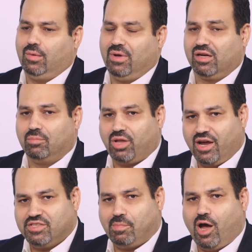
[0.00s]
a
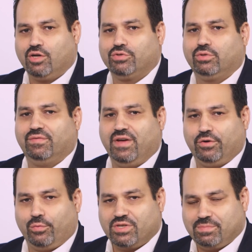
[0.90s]
compliance module, a
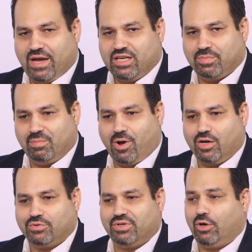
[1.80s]
vendor risk management
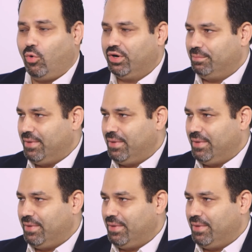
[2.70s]
module, and an audit